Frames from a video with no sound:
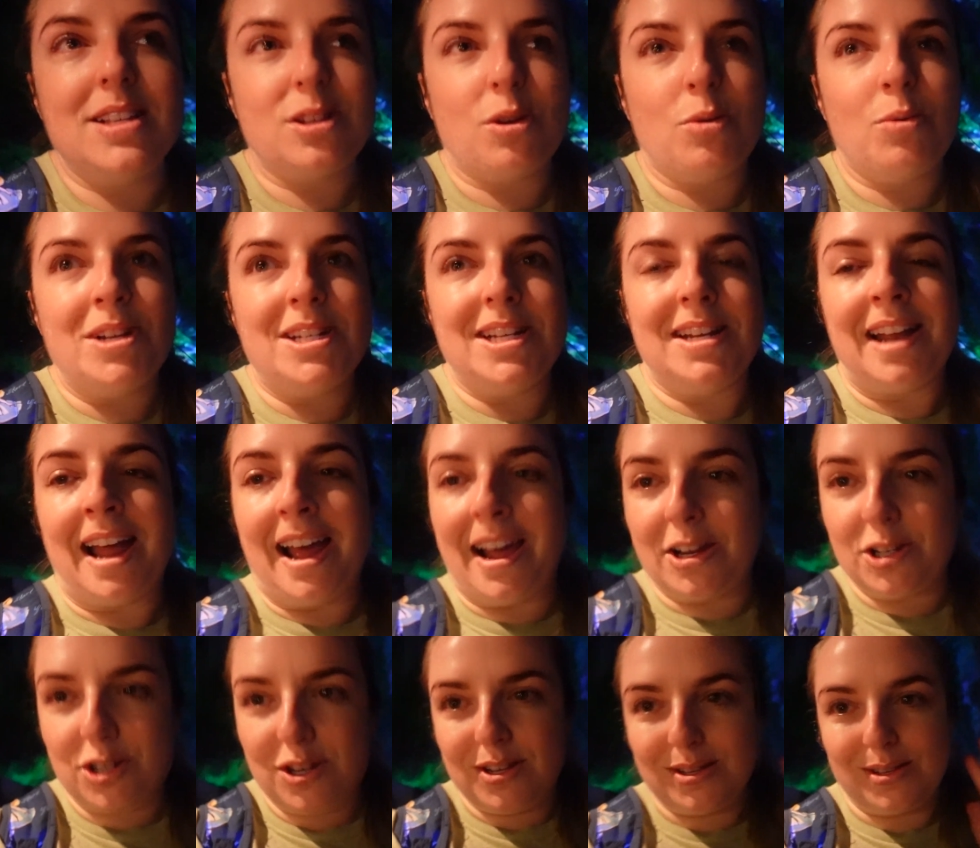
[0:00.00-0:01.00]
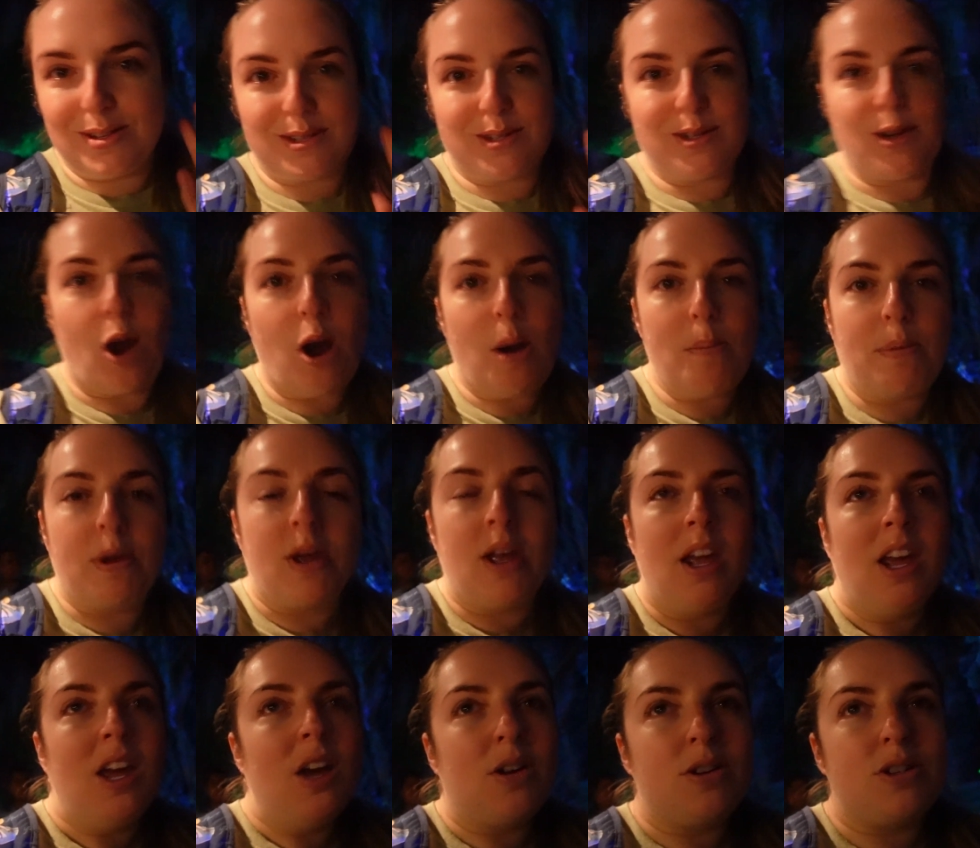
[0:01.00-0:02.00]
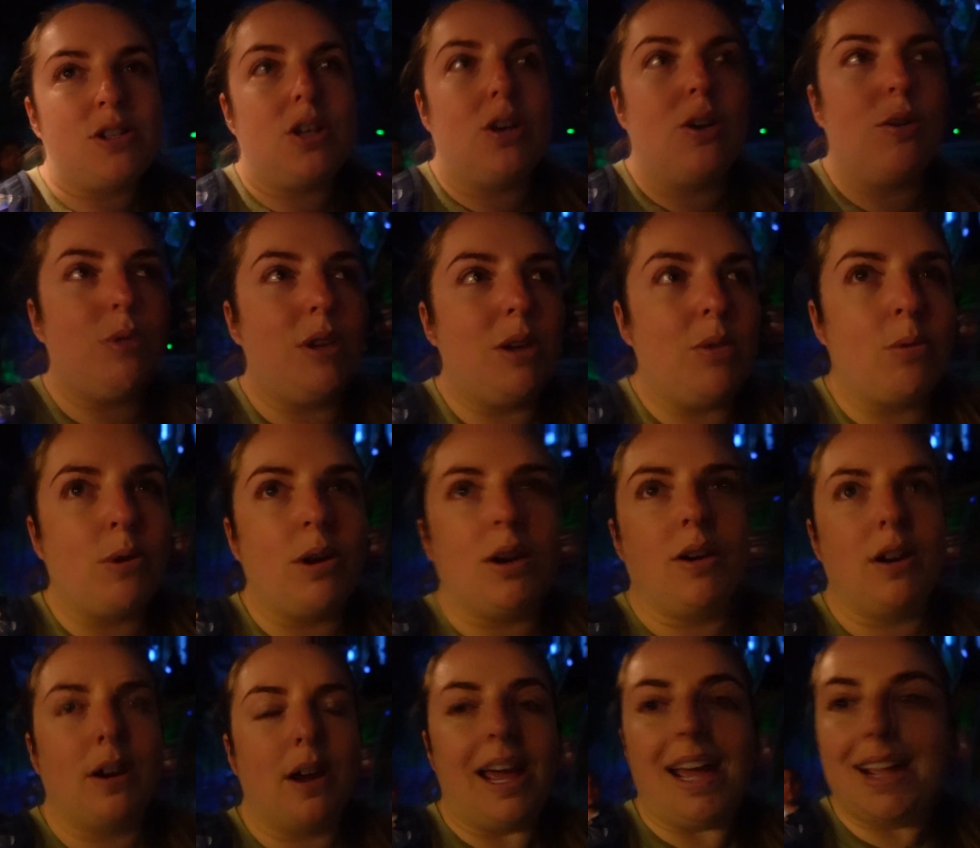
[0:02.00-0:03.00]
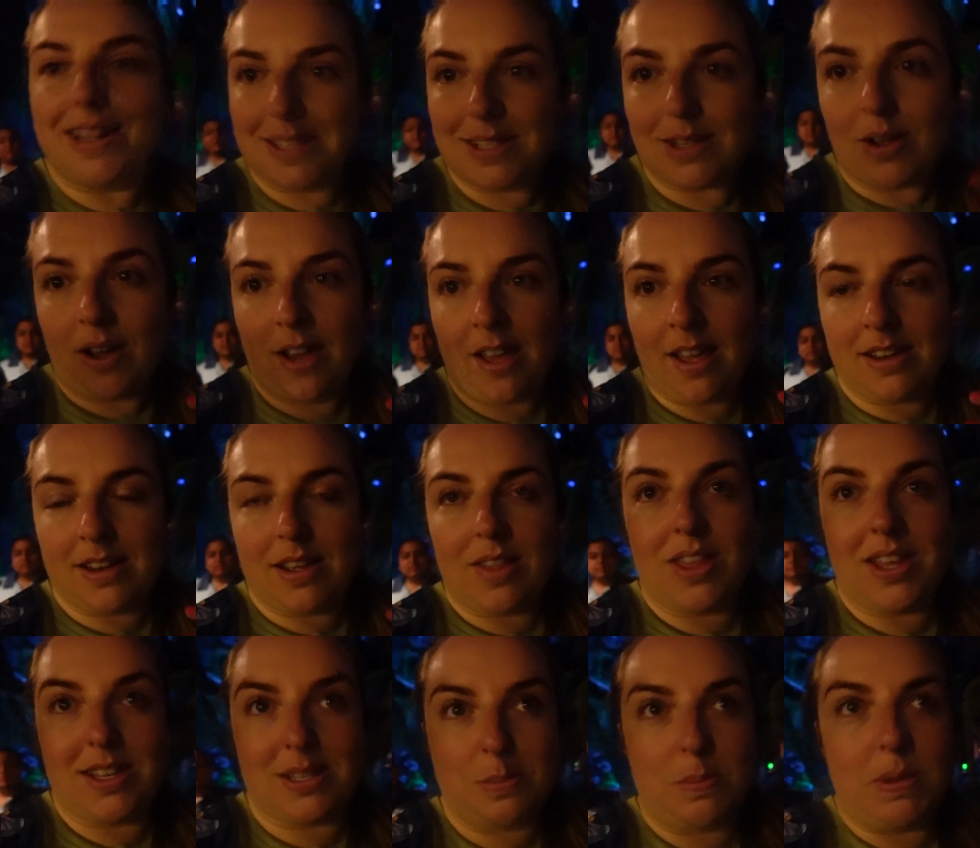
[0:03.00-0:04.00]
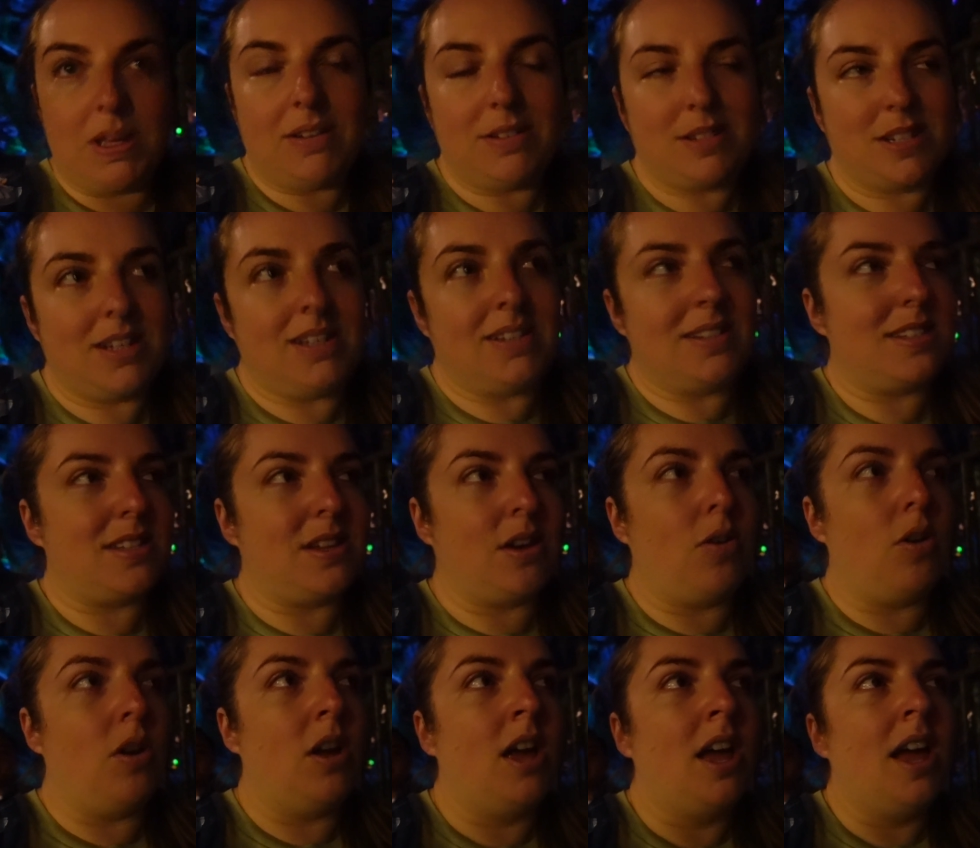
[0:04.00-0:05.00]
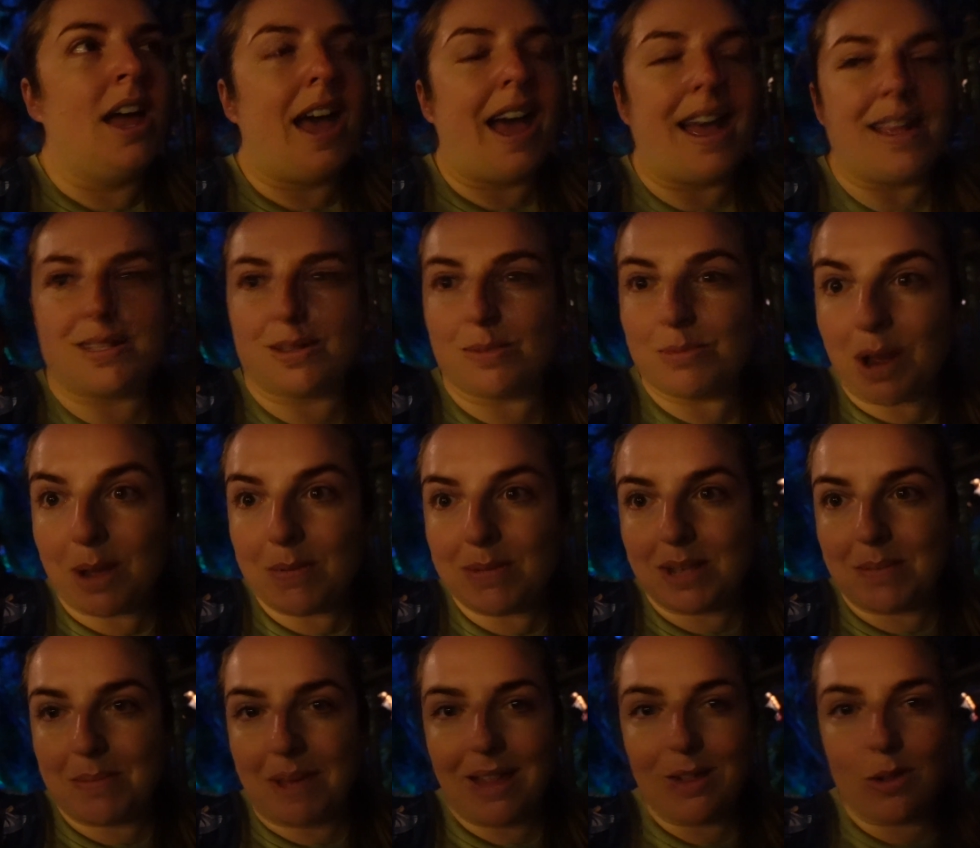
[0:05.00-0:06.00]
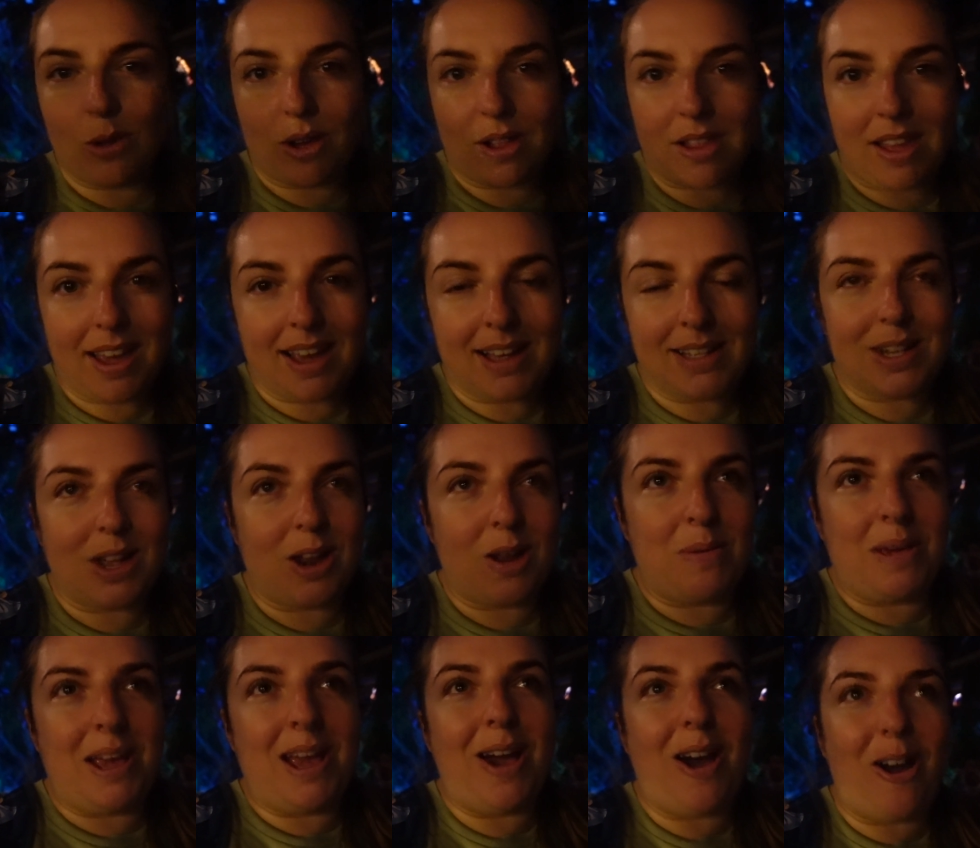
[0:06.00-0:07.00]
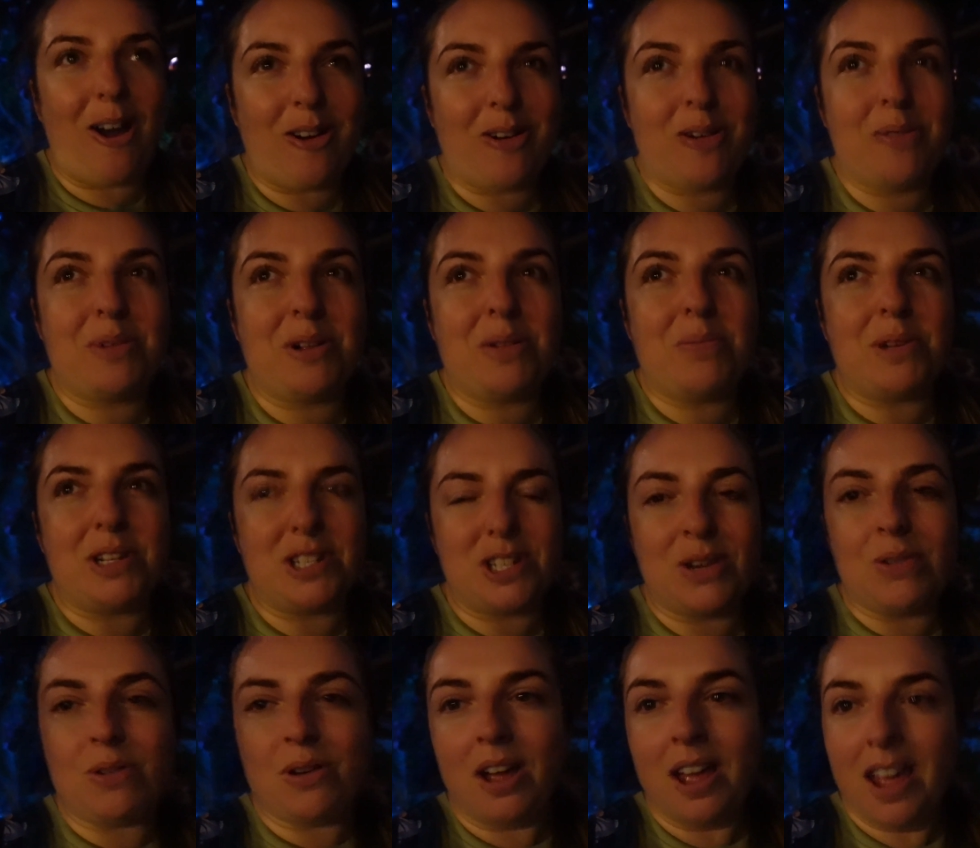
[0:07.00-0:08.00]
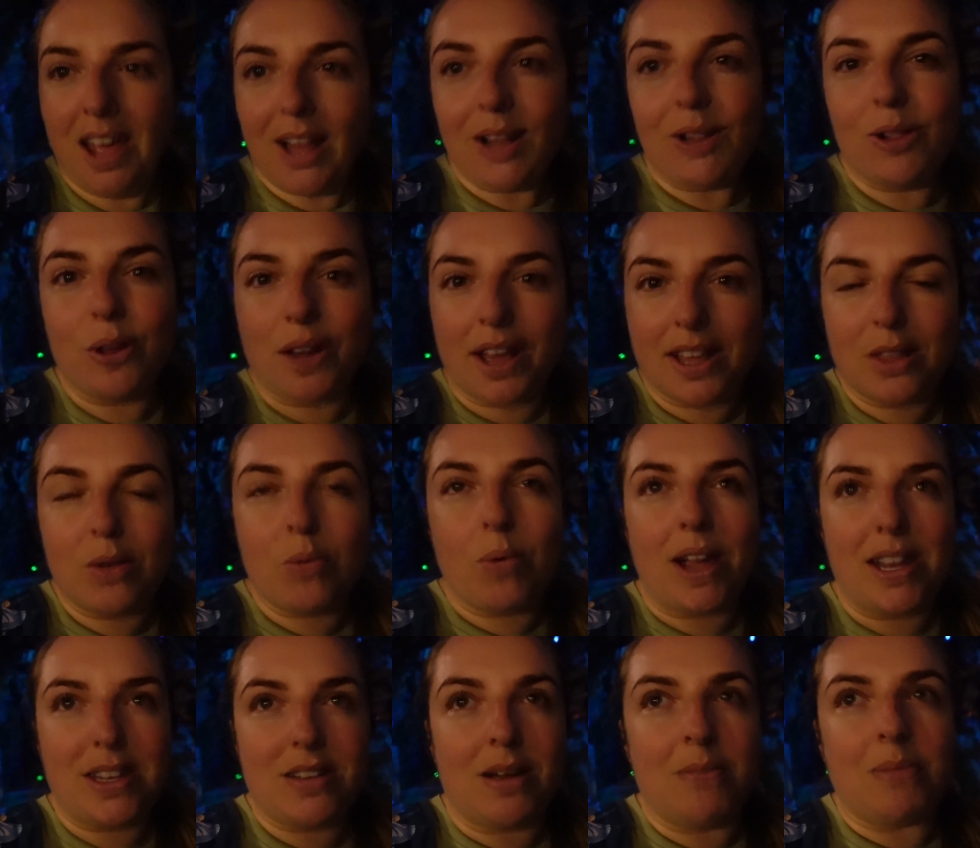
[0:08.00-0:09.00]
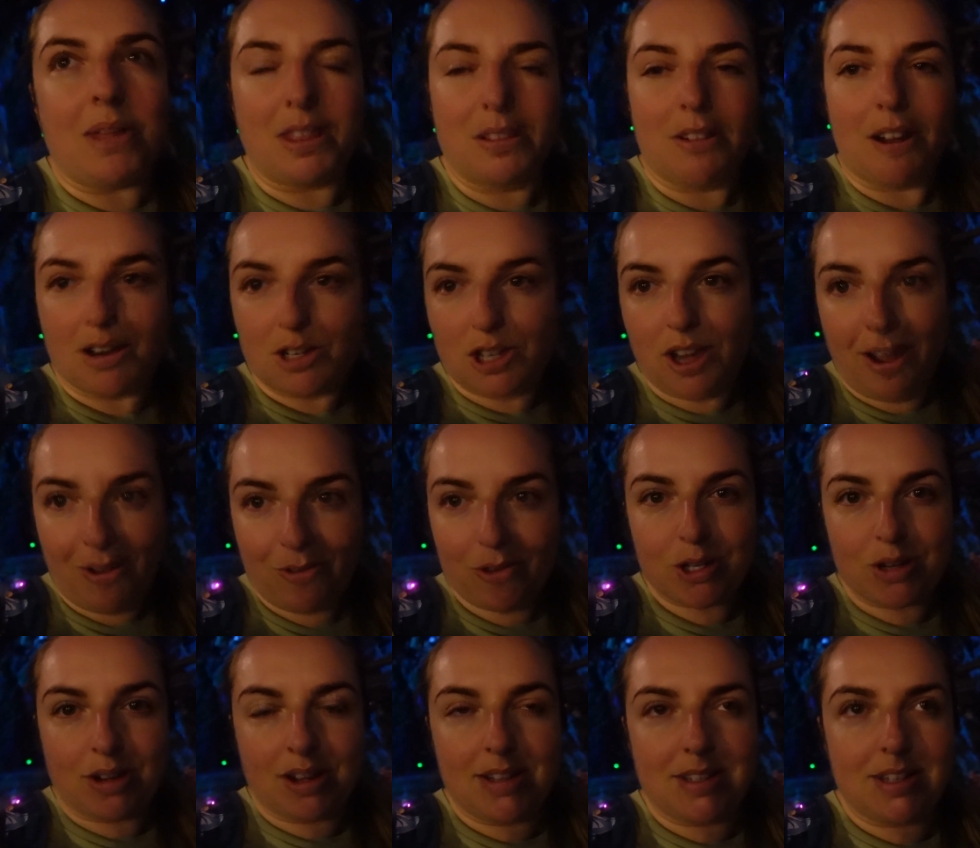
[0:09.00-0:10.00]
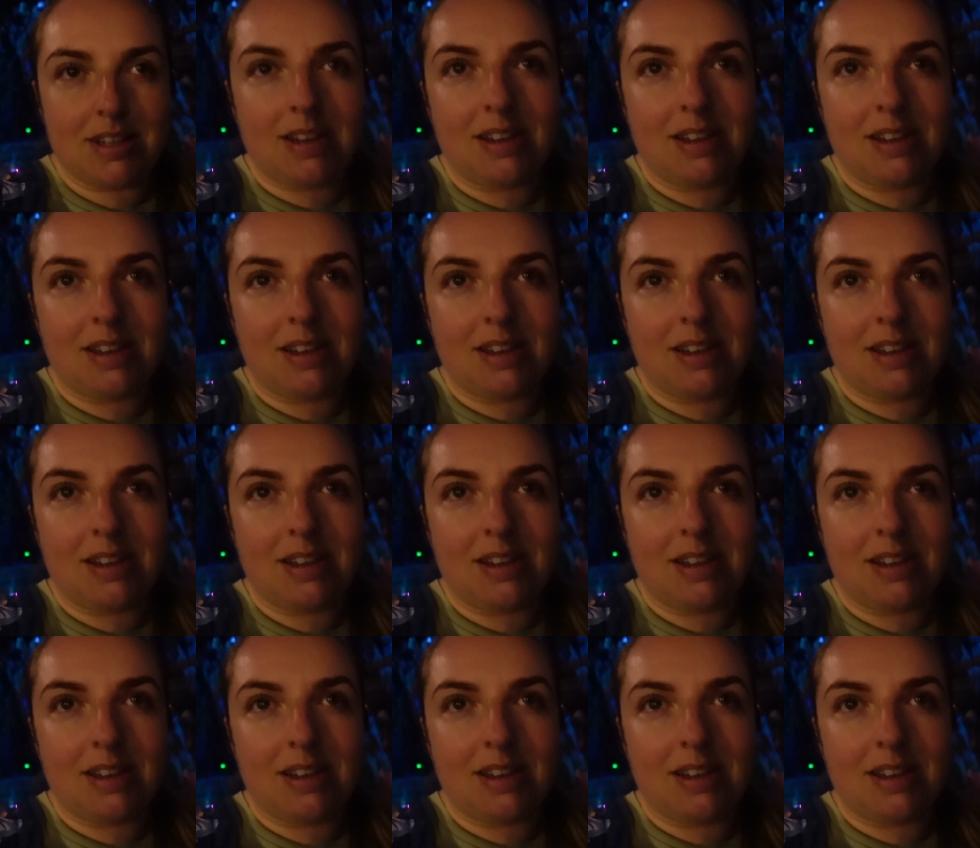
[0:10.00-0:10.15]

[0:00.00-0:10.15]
so we didn't actually stop until we were inside this building. So uh, sometimes it may look like it's going to be horrible, but do look at the wait time that they're actually advertising.